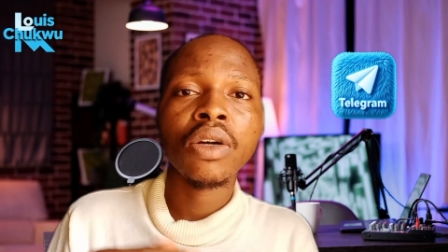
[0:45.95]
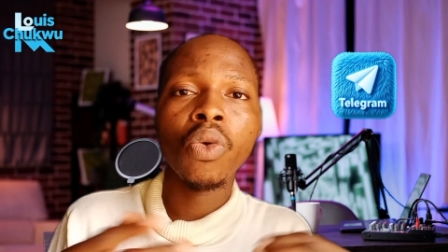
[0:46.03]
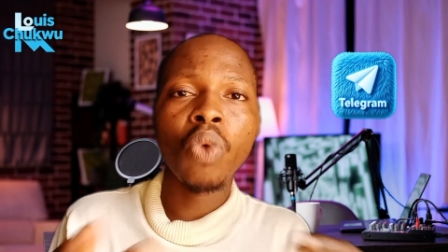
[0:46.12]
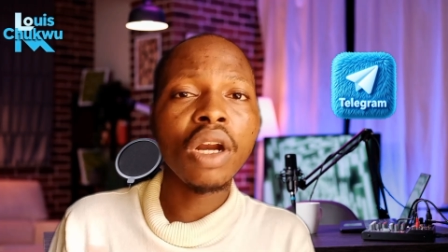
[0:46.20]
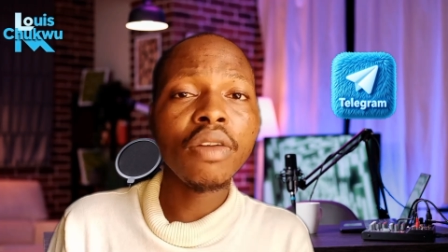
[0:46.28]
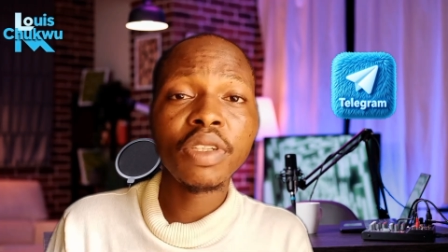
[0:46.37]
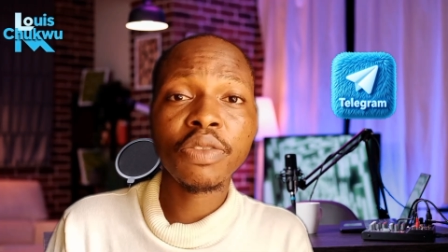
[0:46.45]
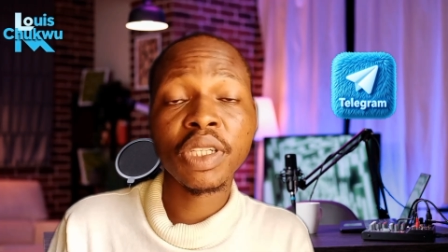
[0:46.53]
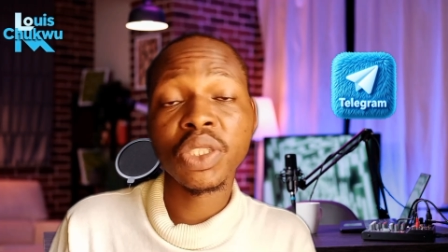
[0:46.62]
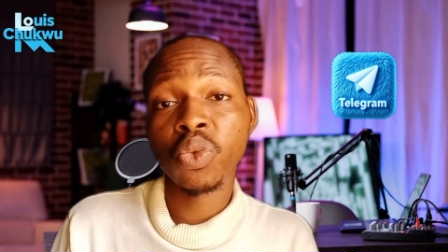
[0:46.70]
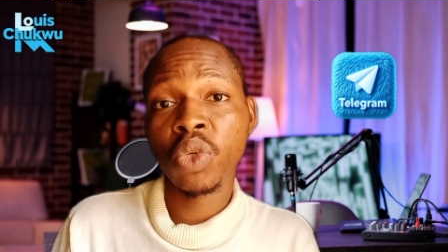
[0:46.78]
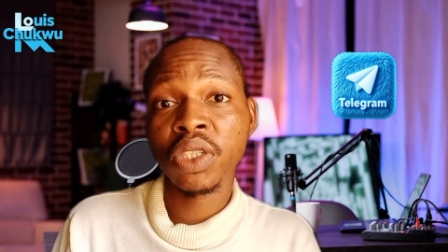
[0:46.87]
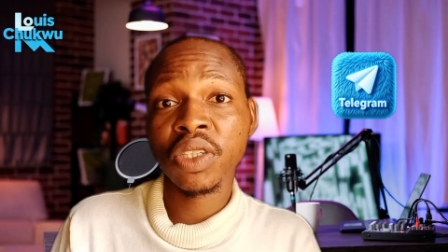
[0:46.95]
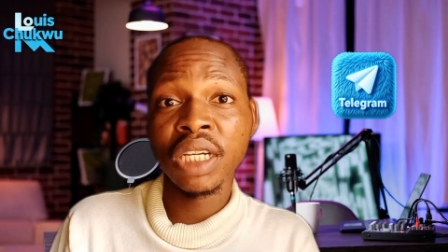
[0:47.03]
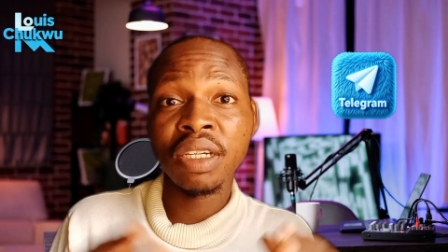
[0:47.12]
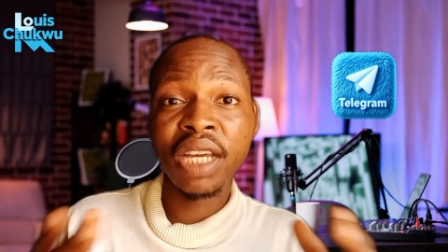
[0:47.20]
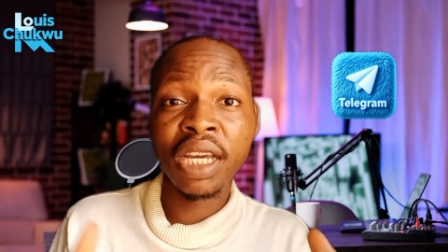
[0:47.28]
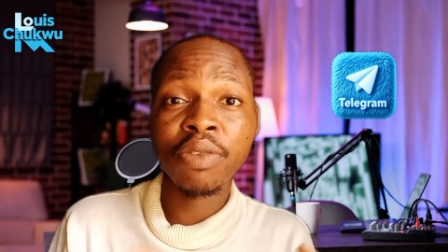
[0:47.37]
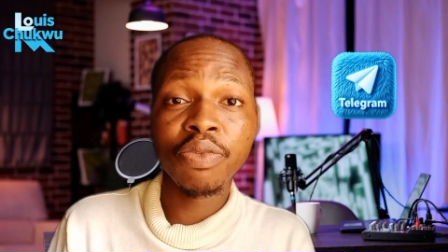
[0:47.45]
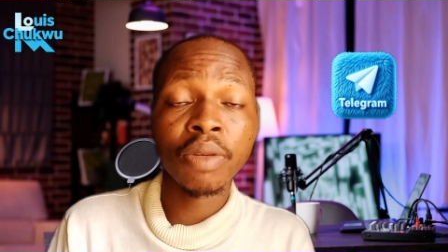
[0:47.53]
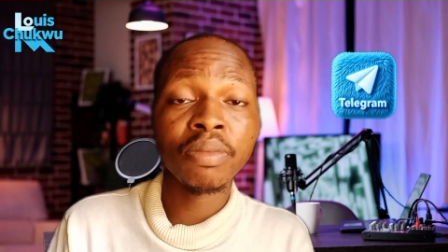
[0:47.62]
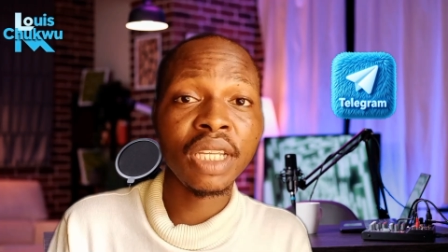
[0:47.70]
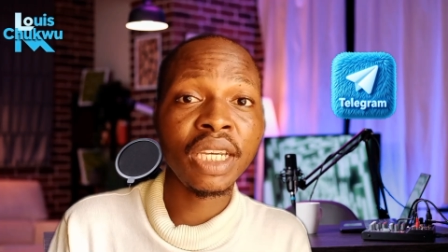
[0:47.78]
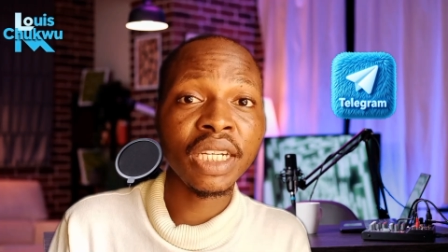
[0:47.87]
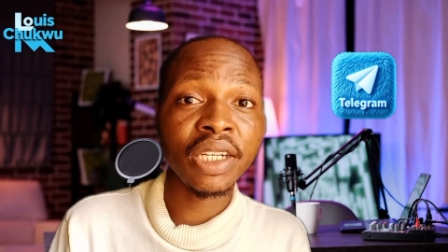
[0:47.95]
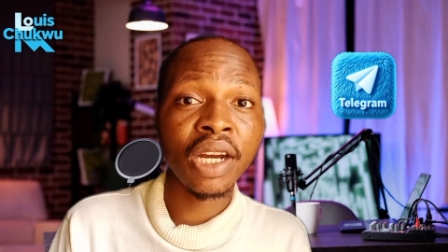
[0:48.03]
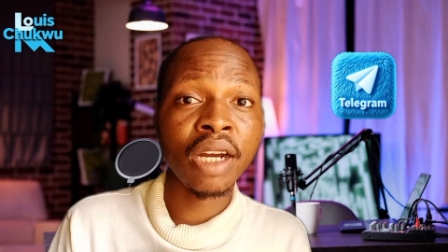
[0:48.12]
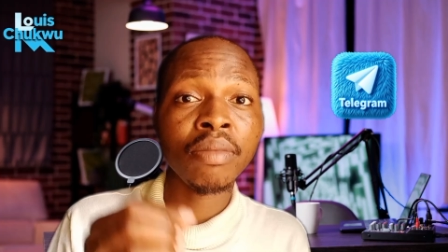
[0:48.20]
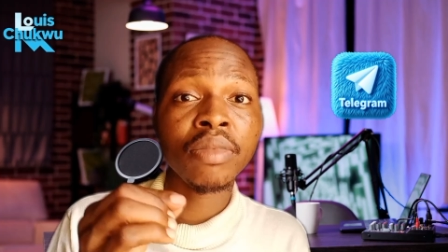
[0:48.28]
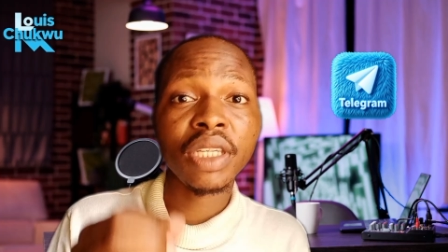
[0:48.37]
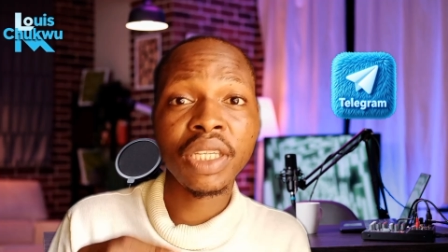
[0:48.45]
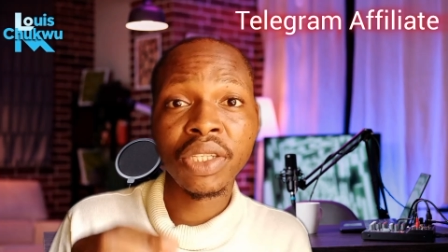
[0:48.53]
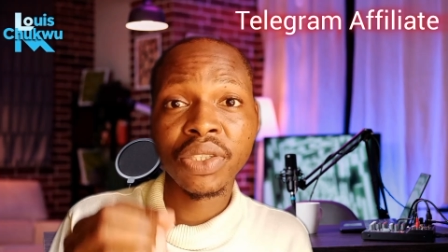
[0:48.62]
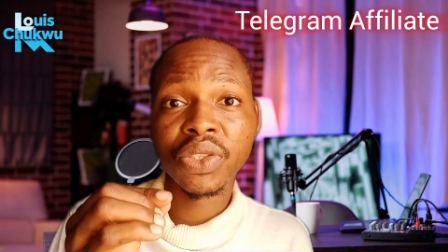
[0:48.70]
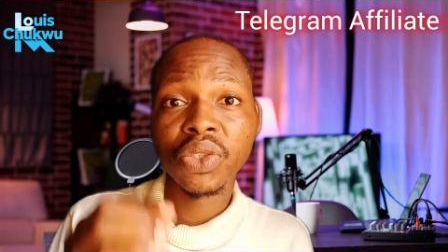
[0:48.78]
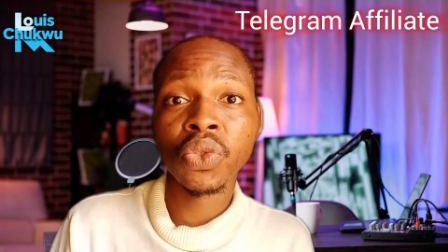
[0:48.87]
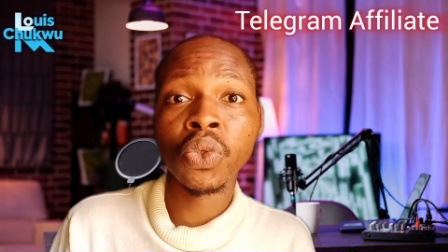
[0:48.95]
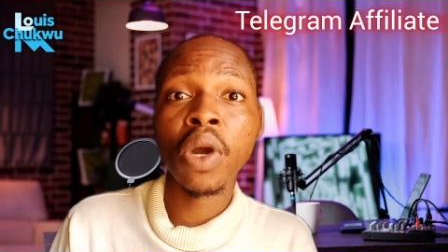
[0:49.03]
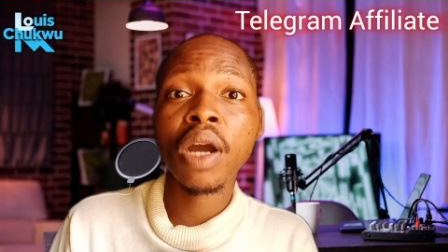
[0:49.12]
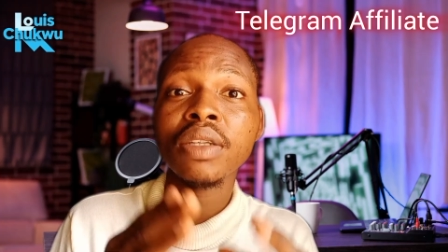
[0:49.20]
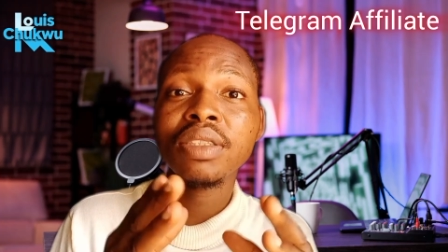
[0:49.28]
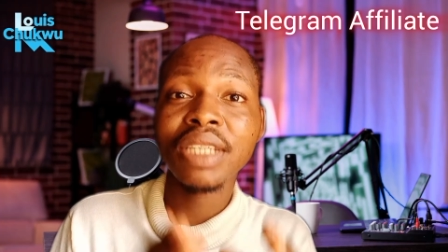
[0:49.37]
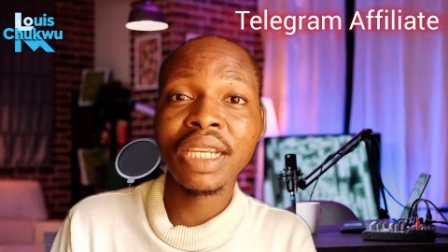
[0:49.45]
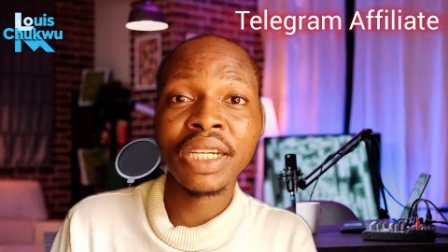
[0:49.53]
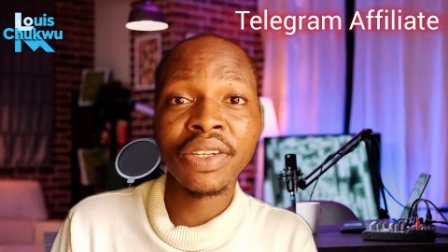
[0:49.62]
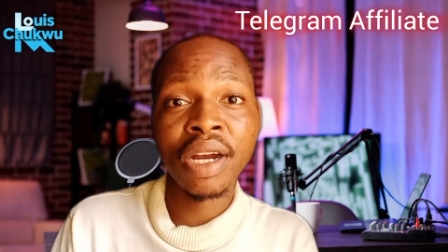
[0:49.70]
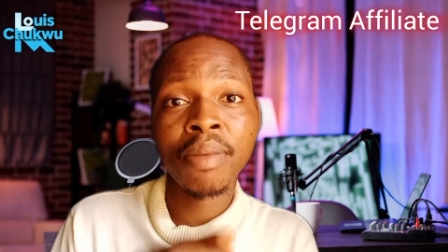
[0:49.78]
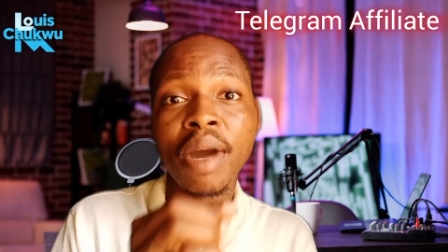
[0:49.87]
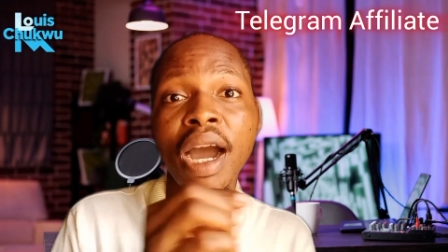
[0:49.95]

One of the first way you can earn from Telegram is through Telegram